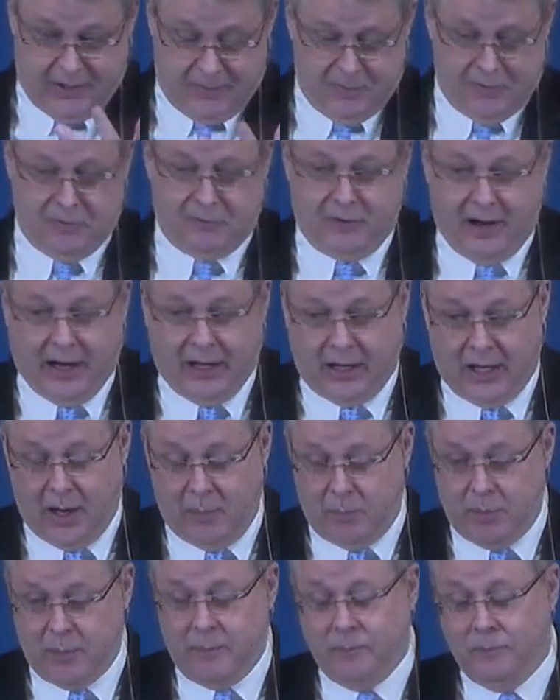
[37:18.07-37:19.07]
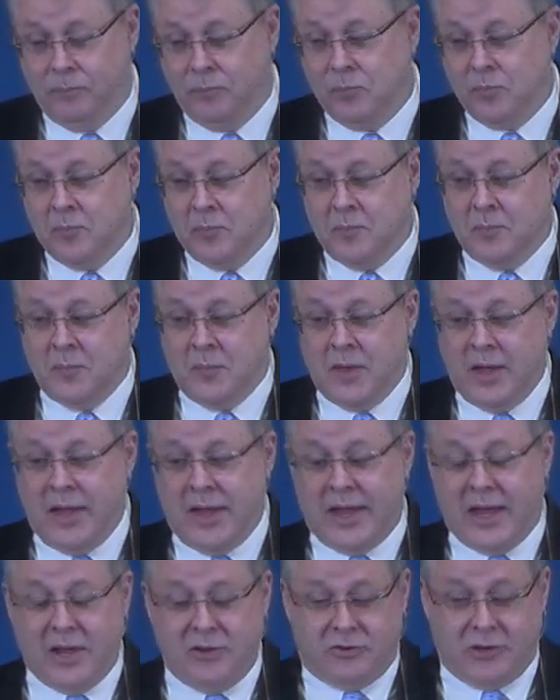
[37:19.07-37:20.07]
them develop
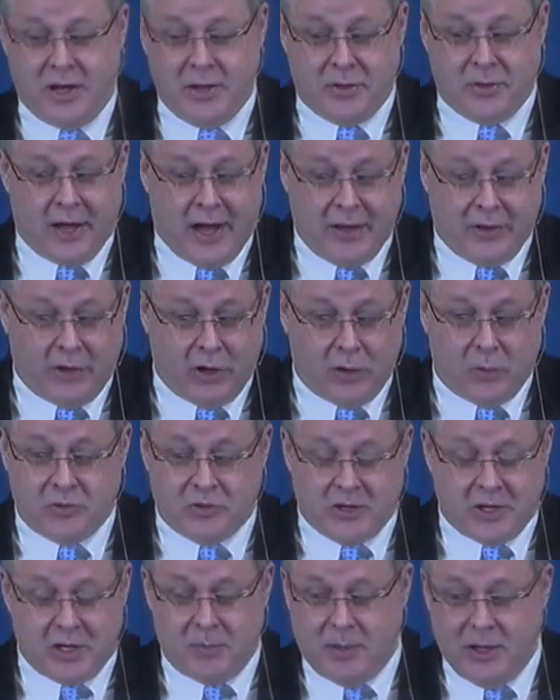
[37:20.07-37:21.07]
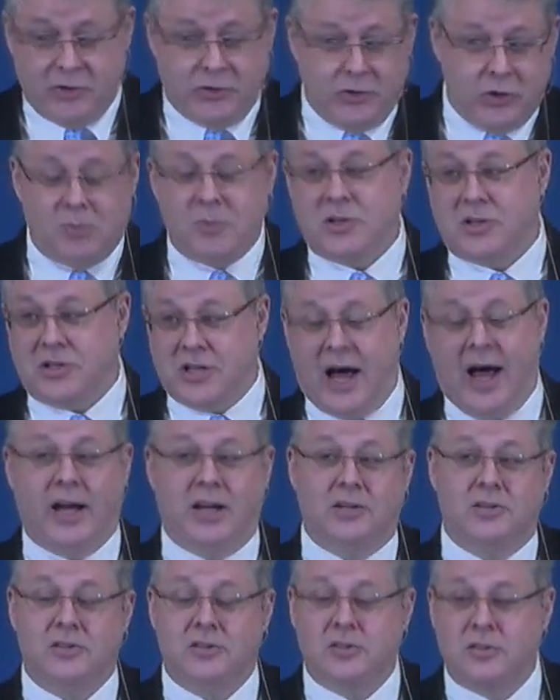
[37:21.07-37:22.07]
is they thought there was going to be two
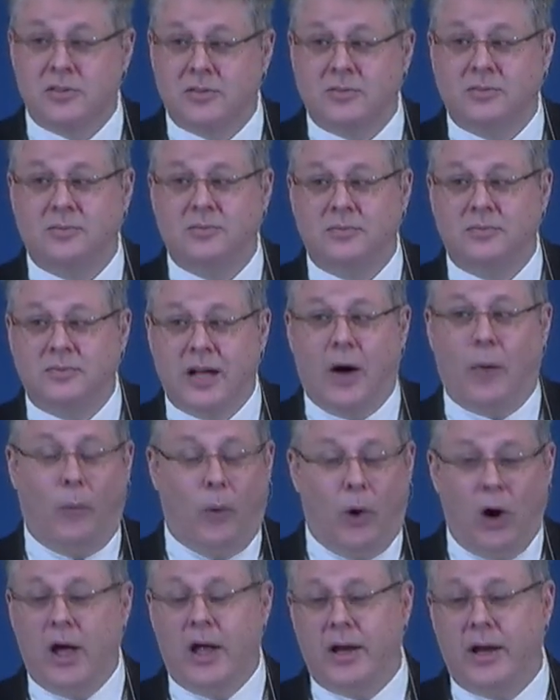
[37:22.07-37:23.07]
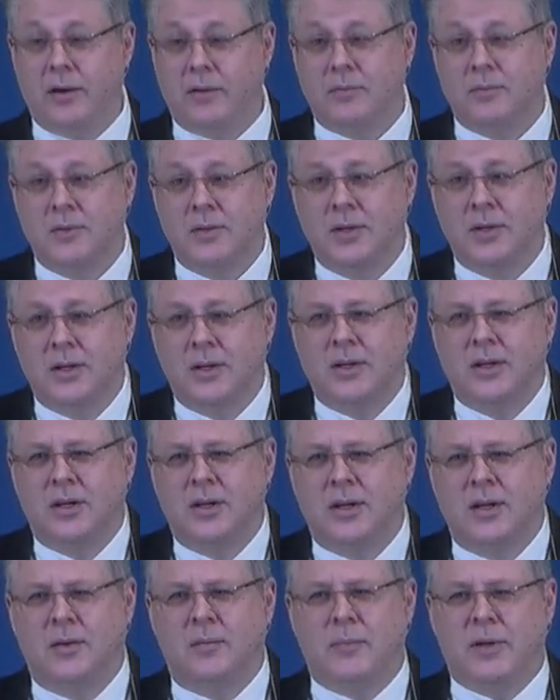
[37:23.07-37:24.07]
messiahs, not one,
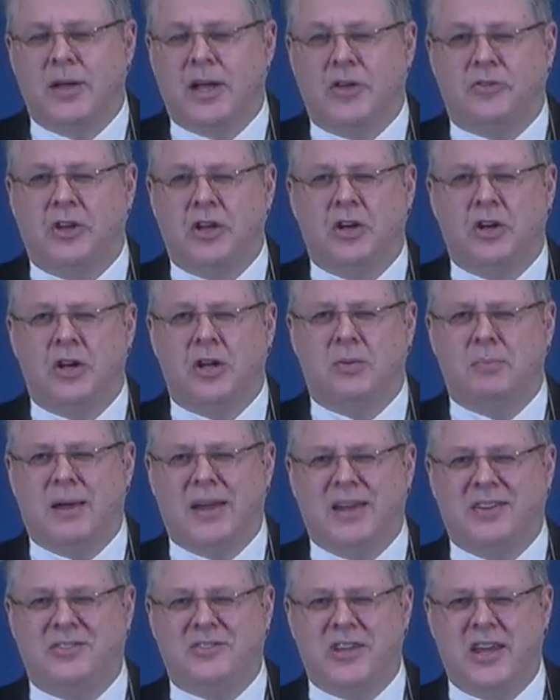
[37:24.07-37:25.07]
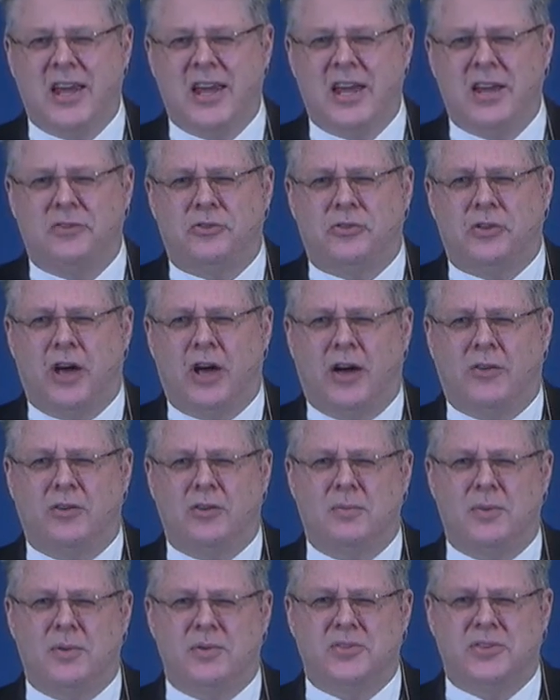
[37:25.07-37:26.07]
because they couldn't make sense of
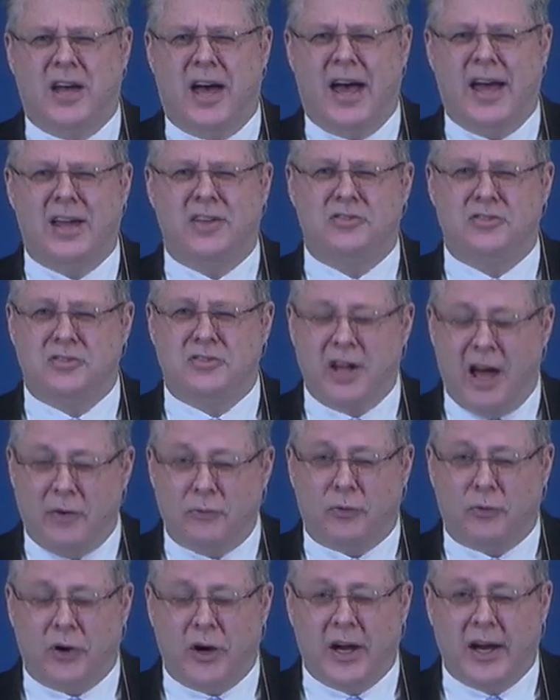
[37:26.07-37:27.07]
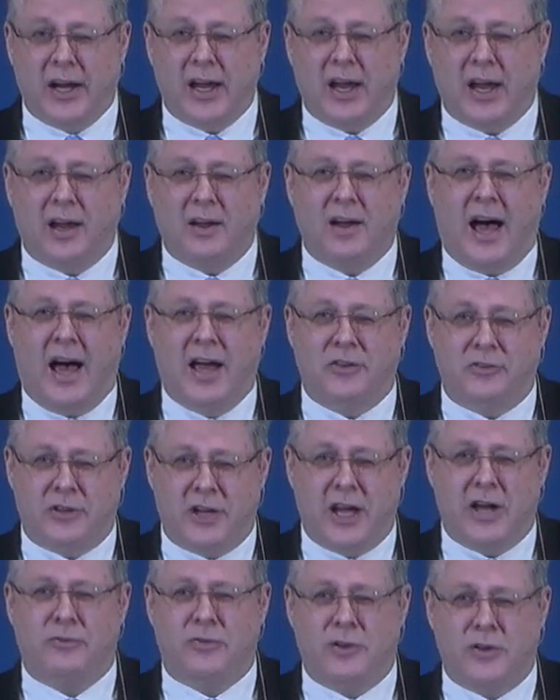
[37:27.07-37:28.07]
a messiah suffering,
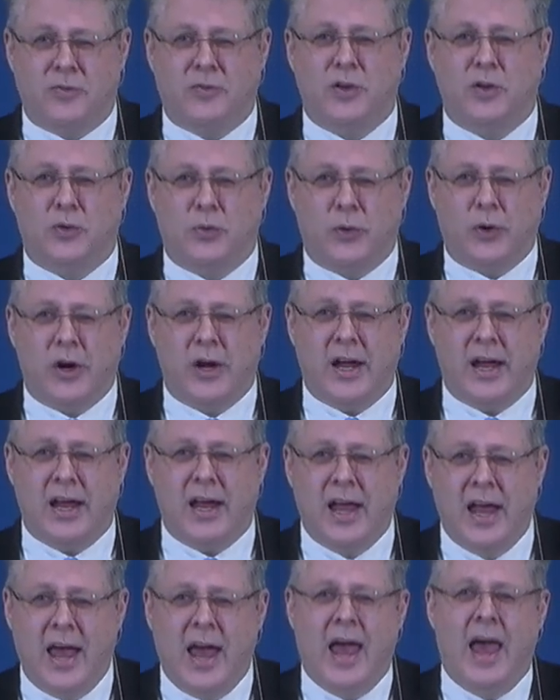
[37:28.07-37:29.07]
Isaiah 53,